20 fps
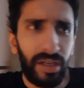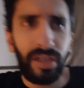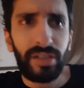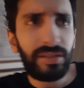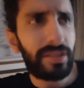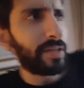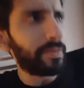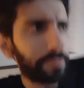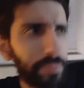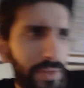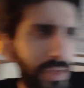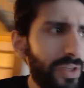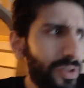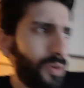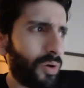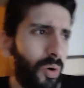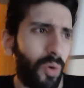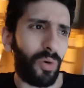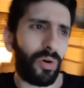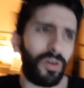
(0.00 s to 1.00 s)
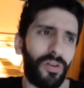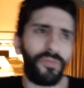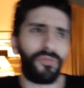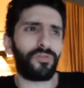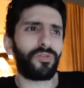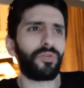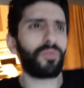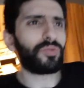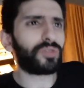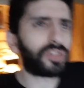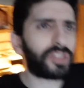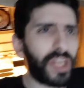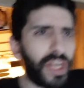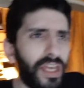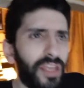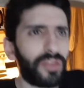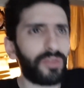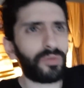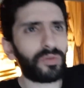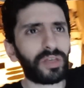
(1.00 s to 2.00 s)
to be, or if you say
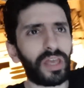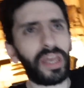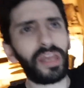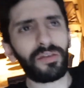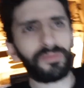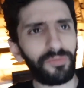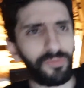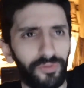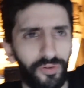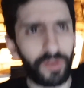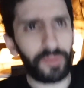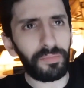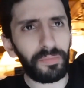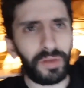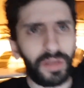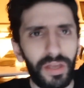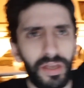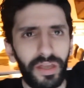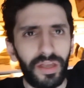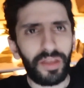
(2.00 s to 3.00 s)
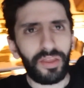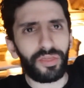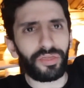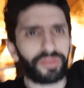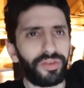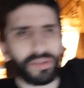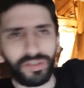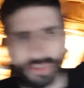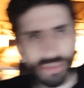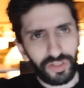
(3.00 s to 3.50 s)
you came from this